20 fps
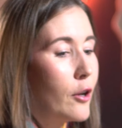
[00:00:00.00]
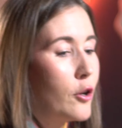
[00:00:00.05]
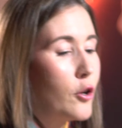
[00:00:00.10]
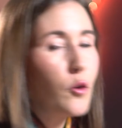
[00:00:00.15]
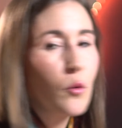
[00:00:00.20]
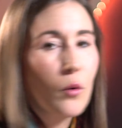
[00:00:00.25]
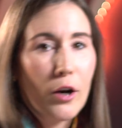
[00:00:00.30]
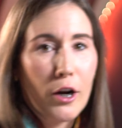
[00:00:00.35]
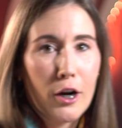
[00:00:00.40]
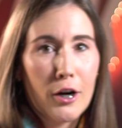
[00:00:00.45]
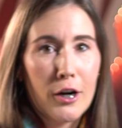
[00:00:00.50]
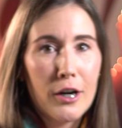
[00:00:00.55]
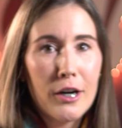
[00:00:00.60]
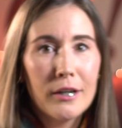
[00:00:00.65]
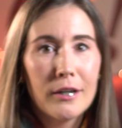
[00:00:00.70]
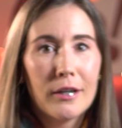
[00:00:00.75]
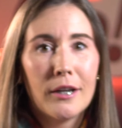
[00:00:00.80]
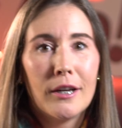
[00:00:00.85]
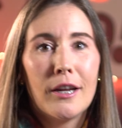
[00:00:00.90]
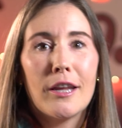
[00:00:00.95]
a New
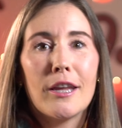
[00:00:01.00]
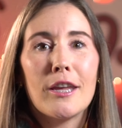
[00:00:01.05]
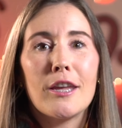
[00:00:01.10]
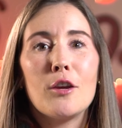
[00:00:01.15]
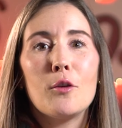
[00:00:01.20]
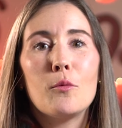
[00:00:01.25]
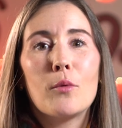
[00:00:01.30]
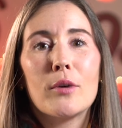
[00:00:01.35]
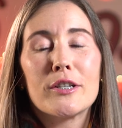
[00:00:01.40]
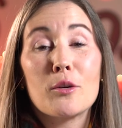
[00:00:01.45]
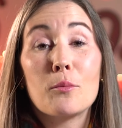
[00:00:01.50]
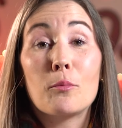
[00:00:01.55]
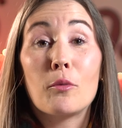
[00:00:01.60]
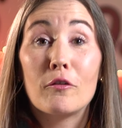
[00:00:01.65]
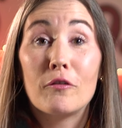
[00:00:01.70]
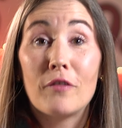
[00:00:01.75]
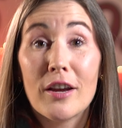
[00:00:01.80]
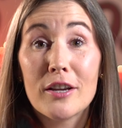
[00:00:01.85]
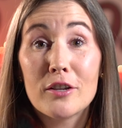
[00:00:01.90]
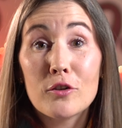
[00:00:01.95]
Yorker. He was a
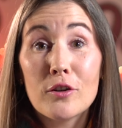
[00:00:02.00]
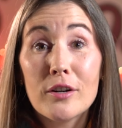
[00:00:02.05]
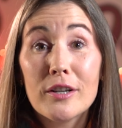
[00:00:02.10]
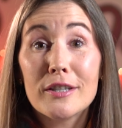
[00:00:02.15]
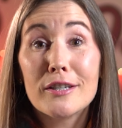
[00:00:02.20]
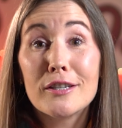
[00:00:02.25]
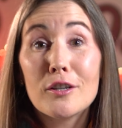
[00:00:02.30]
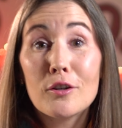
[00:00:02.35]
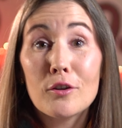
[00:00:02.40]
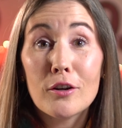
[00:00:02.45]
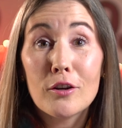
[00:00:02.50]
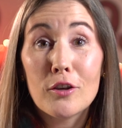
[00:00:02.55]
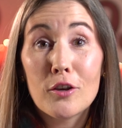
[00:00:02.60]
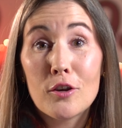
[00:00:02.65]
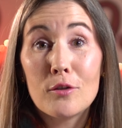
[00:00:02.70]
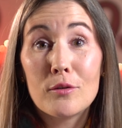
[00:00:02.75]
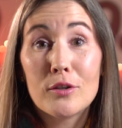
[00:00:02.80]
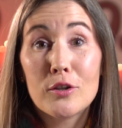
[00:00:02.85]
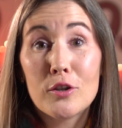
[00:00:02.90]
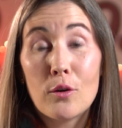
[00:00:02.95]
professor at
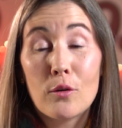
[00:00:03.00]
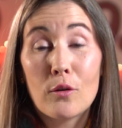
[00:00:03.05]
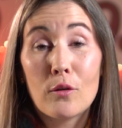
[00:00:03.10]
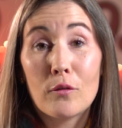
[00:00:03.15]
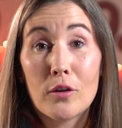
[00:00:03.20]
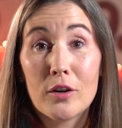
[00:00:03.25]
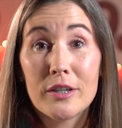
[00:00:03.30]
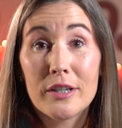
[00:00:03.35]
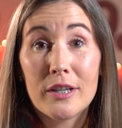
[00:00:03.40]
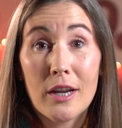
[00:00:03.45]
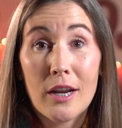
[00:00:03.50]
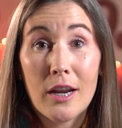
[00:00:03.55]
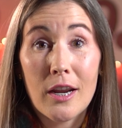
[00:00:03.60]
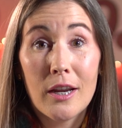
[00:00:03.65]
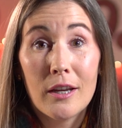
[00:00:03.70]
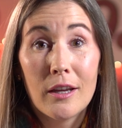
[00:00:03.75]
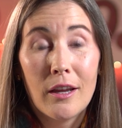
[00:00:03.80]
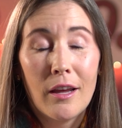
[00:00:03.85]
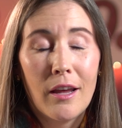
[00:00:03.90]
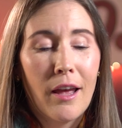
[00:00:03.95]
Syracuse
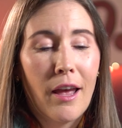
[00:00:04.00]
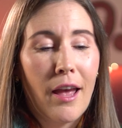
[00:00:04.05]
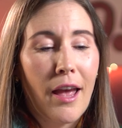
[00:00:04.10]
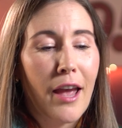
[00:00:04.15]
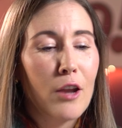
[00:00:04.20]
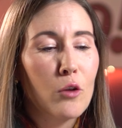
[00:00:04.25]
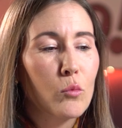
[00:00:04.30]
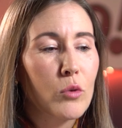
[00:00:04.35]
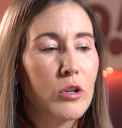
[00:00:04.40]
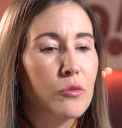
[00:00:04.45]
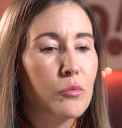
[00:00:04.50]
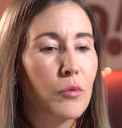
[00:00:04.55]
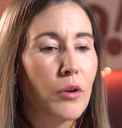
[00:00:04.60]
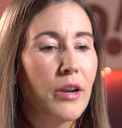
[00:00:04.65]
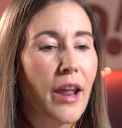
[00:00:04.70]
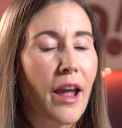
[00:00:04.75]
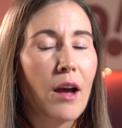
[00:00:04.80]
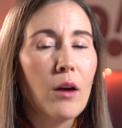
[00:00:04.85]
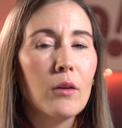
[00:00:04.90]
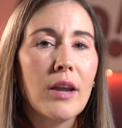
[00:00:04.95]
University and was
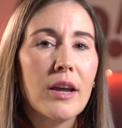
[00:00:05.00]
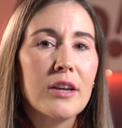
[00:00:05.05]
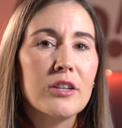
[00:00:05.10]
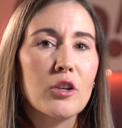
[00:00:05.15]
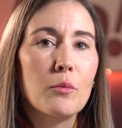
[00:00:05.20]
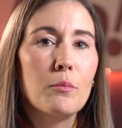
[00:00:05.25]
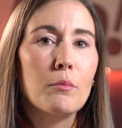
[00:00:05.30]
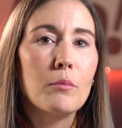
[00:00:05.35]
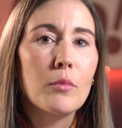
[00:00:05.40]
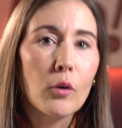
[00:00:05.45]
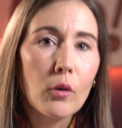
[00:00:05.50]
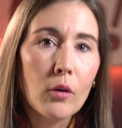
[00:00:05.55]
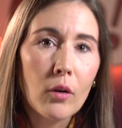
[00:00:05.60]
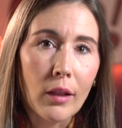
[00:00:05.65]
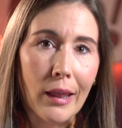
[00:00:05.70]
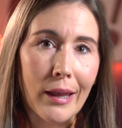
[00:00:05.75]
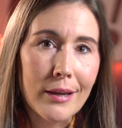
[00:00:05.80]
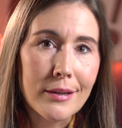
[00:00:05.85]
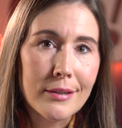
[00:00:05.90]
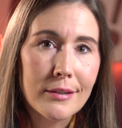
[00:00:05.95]
renowned as a
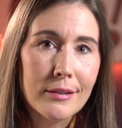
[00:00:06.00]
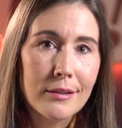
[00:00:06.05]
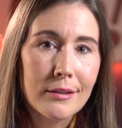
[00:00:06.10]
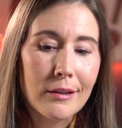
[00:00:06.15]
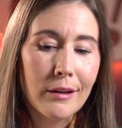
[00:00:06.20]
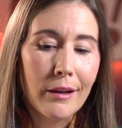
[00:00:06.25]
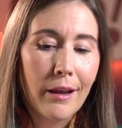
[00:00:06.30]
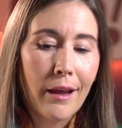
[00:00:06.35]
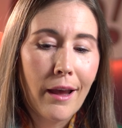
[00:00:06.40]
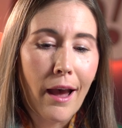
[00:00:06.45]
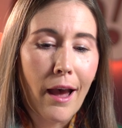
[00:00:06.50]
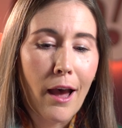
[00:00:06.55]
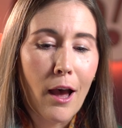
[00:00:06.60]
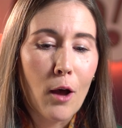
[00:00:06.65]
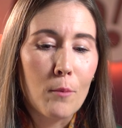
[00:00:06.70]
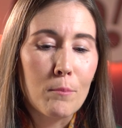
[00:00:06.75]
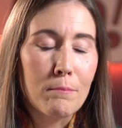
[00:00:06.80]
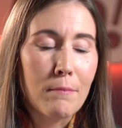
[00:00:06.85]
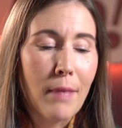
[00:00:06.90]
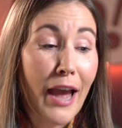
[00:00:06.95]
muralist.
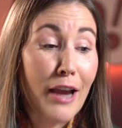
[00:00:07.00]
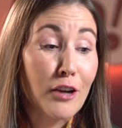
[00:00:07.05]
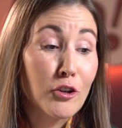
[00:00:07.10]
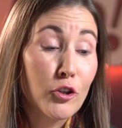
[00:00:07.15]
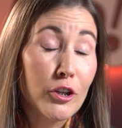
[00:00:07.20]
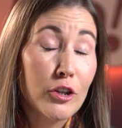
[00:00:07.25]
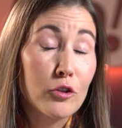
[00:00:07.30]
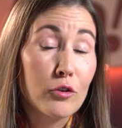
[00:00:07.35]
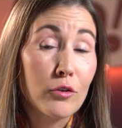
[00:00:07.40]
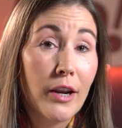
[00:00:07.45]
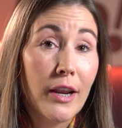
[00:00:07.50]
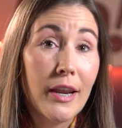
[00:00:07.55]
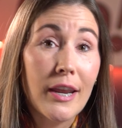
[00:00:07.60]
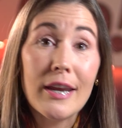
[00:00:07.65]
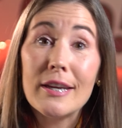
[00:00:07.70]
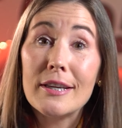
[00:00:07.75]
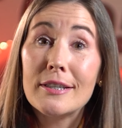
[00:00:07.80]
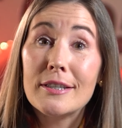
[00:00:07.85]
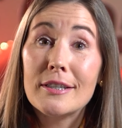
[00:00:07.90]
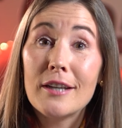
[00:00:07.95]
Um, actually, during
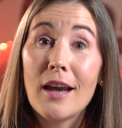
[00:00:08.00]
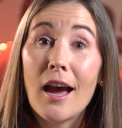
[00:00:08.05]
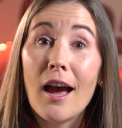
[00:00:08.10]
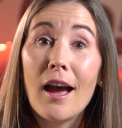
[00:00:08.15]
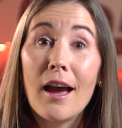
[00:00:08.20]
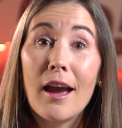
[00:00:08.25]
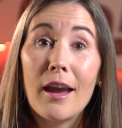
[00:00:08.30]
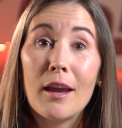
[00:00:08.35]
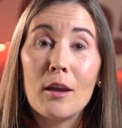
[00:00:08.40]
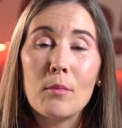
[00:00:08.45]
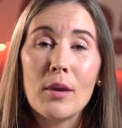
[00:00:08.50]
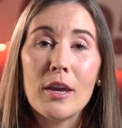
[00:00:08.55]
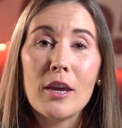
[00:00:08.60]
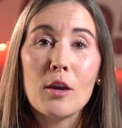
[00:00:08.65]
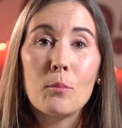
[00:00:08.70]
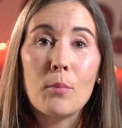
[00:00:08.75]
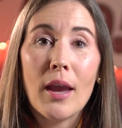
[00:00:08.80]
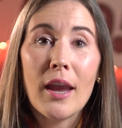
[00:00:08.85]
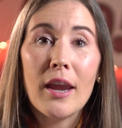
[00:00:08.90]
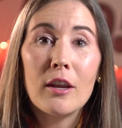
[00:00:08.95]
his time,
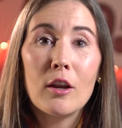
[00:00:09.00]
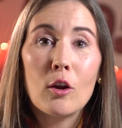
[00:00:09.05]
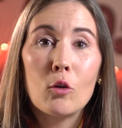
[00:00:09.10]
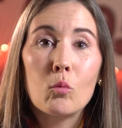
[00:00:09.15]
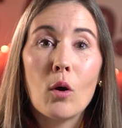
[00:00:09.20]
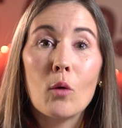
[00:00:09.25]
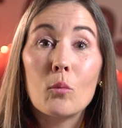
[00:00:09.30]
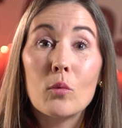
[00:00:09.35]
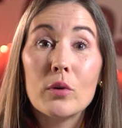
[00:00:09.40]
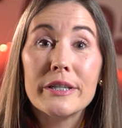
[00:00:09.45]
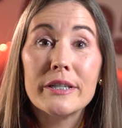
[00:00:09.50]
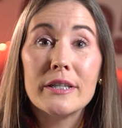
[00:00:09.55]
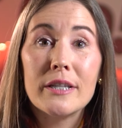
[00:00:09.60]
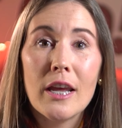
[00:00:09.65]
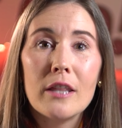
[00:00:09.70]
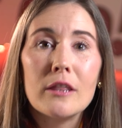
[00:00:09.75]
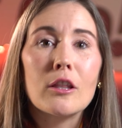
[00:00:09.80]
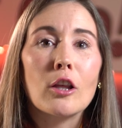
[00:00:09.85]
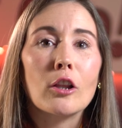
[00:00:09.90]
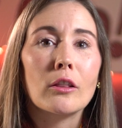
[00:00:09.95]
he painted what was
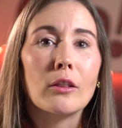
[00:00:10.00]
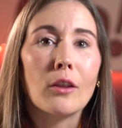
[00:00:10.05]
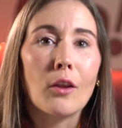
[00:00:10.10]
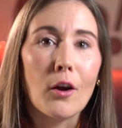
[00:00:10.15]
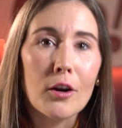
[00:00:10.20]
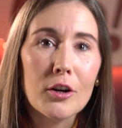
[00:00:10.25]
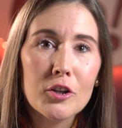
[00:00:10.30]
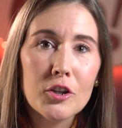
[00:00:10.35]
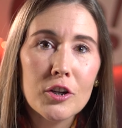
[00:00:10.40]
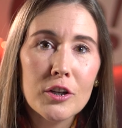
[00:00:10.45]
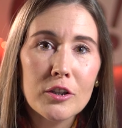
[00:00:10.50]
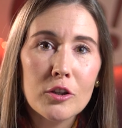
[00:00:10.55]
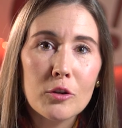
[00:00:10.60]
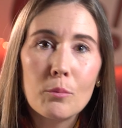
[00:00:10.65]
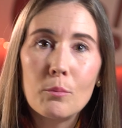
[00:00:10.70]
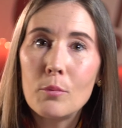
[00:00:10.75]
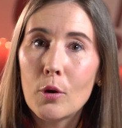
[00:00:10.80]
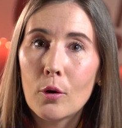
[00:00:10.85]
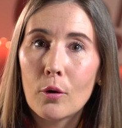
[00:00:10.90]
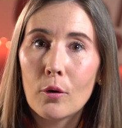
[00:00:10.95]
then the largest
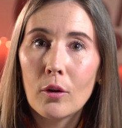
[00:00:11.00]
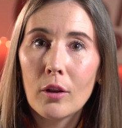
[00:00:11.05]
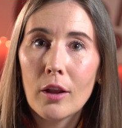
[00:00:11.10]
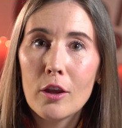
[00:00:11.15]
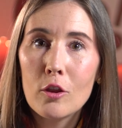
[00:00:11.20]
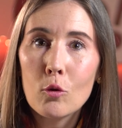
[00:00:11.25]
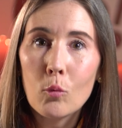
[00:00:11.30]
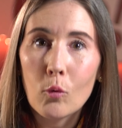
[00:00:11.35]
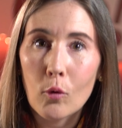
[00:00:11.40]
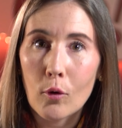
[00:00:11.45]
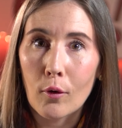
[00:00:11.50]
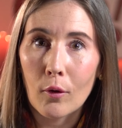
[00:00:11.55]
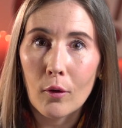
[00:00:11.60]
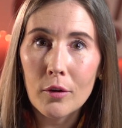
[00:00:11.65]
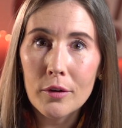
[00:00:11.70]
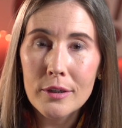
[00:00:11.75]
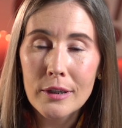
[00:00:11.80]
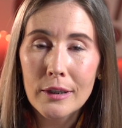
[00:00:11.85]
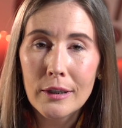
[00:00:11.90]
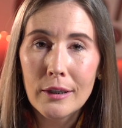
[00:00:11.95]
mural in the
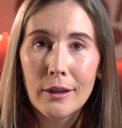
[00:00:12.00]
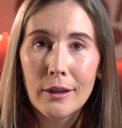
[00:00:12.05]
world,